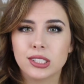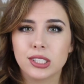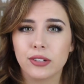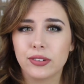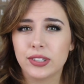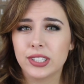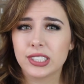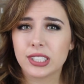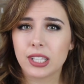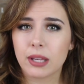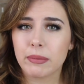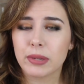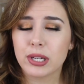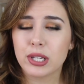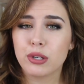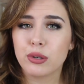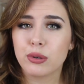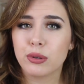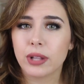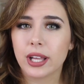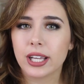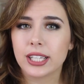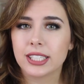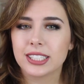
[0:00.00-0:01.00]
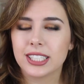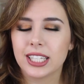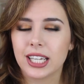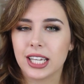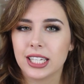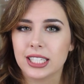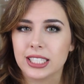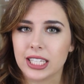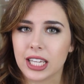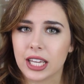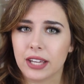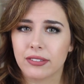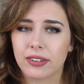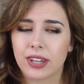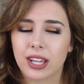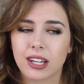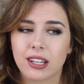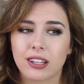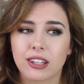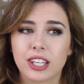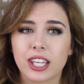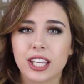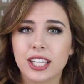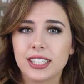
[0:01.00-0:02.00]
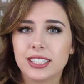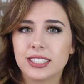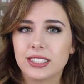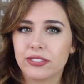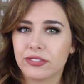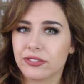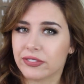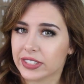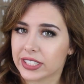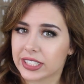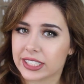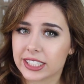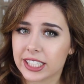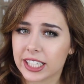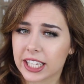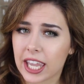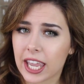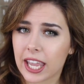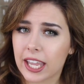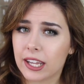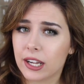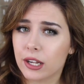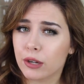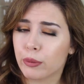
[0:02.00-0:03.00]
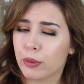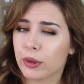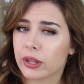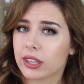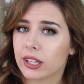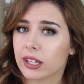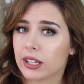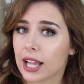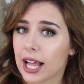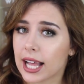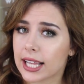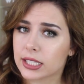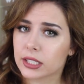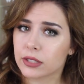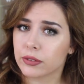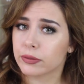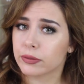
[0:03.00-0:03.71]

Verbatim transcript: so if you're somebody who likes the idea of kind of looking sophisticated with a glass